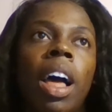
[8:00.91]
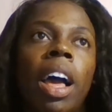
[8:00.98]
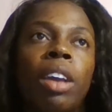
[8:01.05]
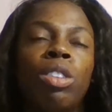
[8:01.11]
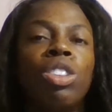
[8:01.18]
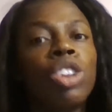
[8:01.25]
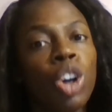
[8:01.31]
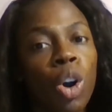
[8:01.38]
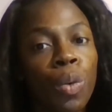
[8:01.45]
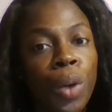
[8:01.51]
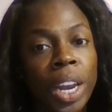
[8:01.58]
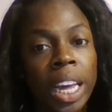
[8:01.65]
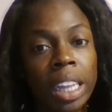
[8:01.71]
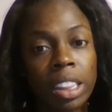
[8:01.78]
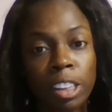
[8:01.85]
I used to go
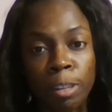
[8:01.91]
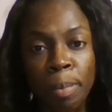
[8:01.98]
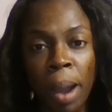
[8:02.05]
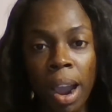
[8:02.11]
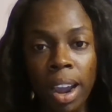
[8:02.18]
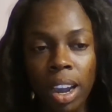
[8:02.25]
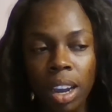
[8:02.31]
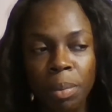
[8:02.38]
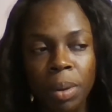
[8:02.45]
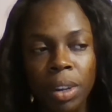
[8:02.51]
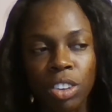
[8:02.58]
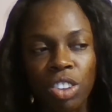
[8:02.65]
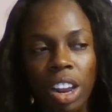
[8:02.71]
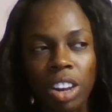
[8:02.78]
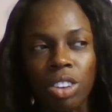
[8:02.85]
running at this park. I'm
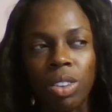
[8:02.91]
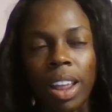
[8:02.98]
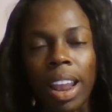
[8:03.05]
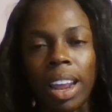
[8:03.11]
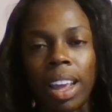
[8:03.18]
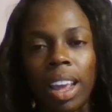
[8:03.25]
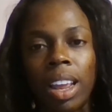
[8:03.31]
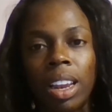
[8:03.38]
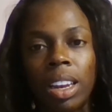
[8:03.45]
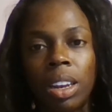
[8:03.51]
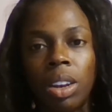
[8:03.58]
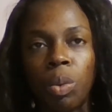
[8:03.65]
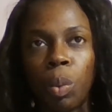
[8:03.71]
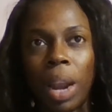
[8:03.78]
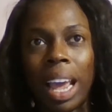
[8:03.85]
going to try to do that again
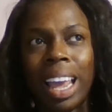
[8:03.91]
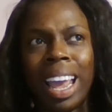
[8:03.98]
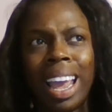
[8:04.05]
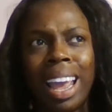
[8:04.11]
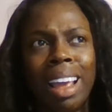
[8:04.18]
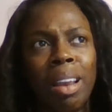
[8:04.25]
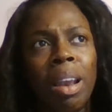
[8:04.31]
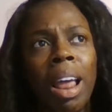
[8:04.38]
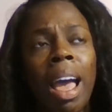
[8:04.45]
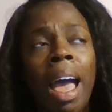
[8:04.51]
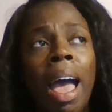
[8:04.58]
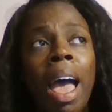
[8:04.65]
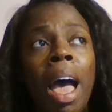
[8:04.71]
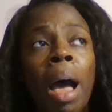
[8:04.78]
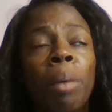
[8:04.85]
when I can.
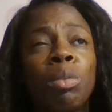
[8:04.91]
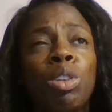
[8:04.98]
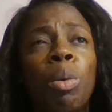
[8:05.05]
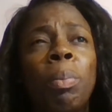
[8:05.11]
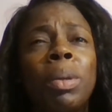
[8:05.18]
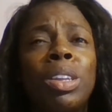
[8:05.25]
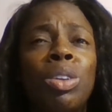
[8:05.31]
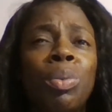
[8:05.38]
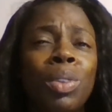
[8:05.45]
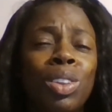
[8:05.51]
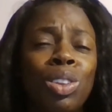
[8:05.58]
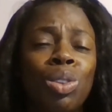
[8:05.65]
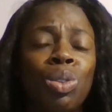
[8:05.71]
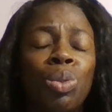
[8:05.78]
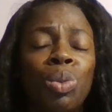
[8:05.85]
I'm so busy with
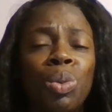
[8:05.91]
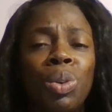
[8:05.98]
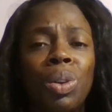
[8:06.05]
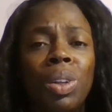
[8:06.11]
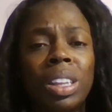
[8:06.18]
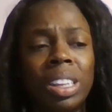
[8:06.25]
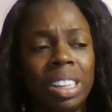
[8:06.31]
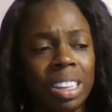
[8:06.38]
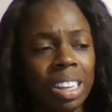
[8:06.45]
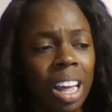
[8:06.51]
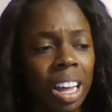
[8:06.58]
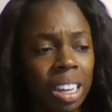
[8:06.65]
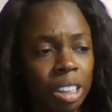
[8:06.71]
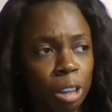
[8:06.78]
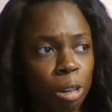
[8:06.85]
school. It
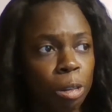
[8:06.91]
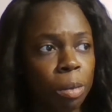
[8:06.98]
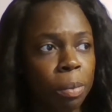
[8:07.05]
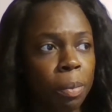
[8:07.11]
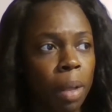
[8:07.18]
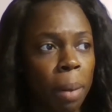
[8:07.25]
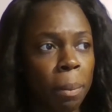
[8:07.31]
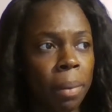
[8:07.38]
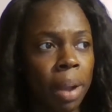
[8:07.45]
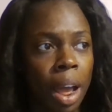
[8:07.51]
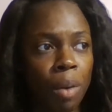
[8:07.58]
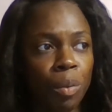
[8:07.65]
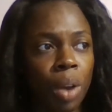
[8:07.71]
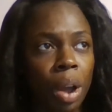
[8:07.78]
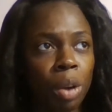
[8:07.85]
sucks. I'm
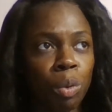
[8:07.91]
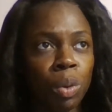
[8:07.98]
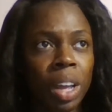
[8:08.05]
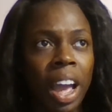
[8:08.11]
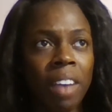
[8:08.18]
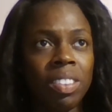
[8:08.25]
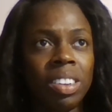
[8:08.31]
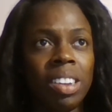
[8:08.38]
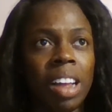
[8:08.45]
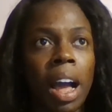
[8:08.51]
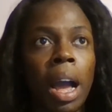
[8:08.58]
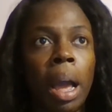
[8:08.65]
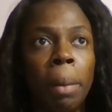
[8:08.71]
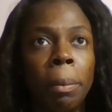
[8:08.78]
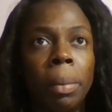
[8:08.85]
not, I don't really have the
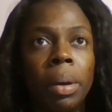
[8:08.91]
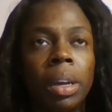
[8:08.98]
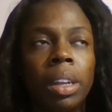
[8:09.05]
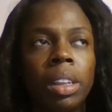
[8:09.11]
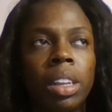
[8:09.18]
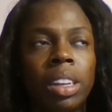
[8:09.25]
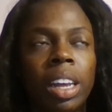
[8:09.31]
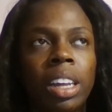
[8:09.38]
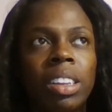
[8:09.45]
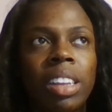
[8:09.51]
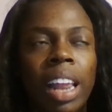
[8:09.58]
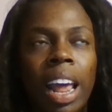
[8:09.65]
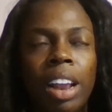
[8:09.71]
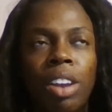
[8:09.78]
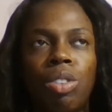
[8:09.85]
time, but the days
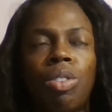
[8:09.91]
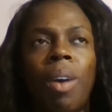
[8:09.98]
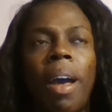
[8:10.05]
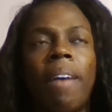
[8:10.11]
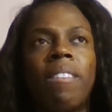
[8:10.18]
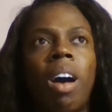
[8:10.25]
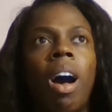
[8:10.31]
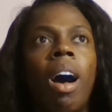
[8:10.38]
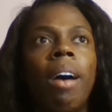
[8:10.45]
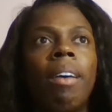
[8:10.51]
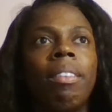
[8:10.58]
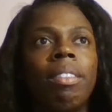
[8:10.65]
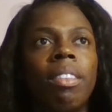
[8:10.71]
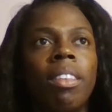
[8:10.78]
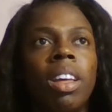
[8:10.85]
that I do have off,
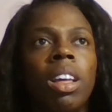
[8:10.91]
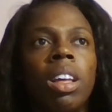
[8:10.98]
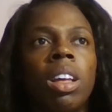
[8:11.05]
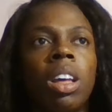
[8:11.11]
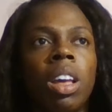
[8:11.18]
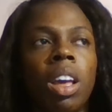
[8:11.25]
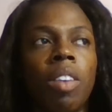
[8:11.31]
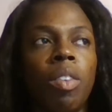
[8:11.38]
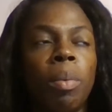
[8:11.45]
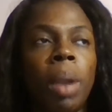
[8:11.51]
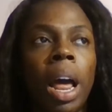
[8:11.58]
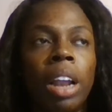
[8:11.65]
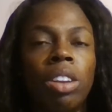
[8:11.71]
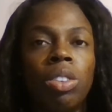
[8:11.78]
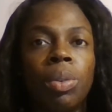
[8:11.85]
if I'm
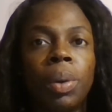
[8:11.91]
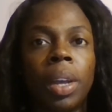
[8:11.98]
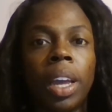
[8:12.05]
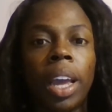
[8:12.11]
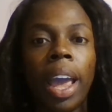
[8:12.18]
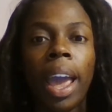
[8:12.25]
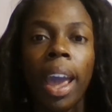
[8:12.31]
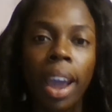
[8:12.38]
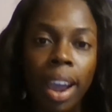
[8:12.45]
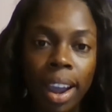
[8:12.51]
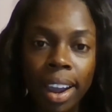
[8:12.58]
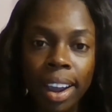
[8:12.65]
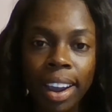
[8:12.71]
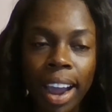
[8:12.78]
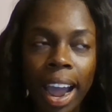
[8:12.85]
not doing
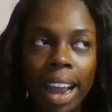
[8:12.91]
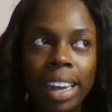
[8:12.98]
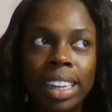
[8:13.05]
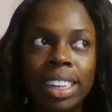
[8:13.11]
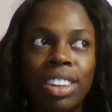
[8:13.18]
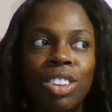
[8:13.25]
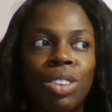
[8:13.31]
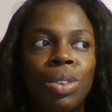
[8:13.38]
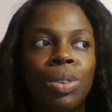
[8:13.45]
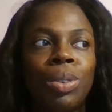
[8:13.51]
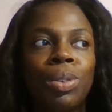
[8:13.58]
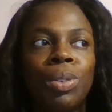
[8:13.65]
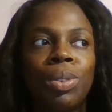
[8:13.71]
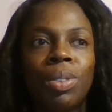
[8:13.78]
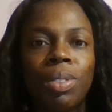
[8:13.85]
hair, I need
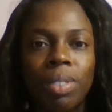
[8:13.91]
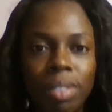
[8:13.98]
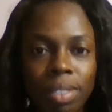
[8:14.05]
to